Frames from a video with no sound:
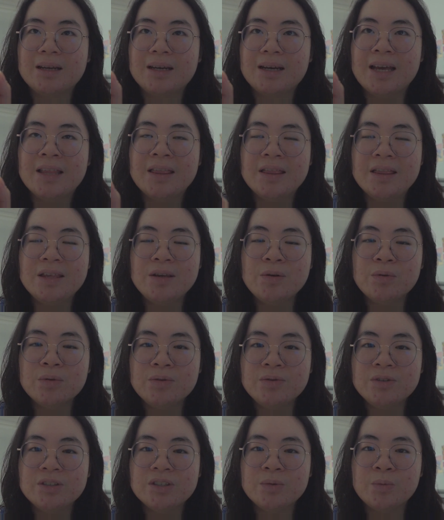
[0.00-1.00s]
the only
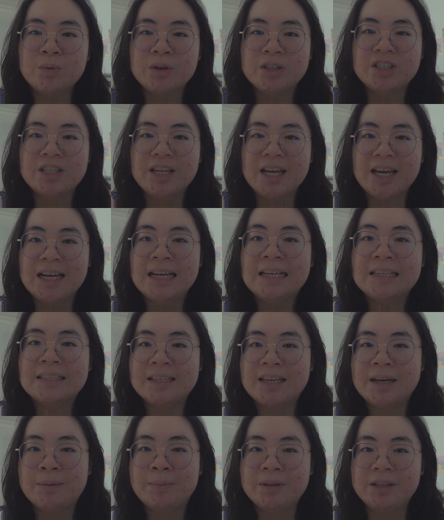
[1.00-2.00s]
reason why she has
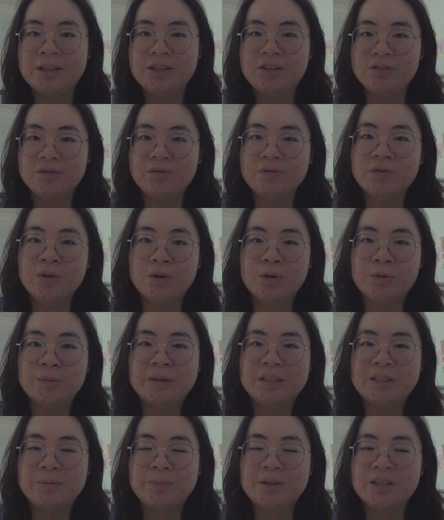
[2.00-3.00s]
the application form
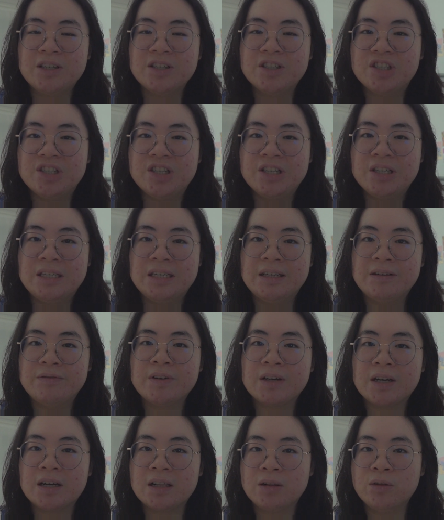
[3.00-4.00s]
is because she never
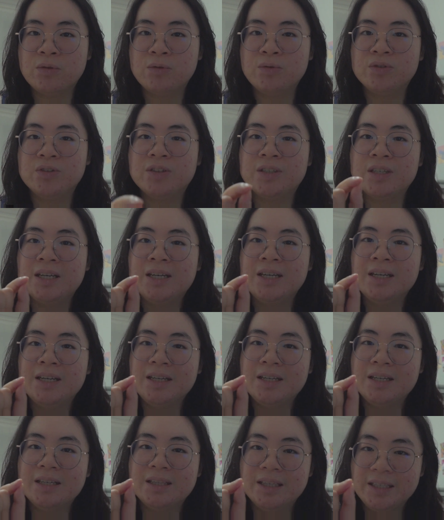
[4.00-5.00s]
closed
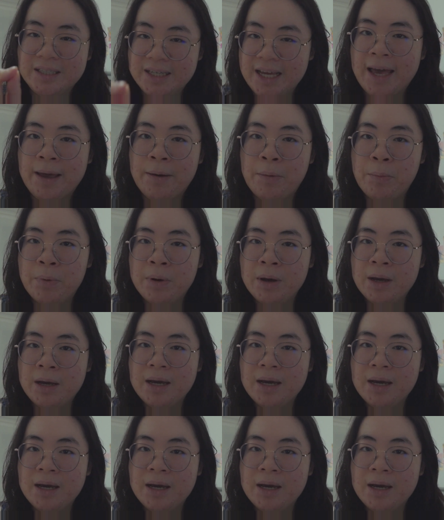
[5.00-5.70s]
the tab.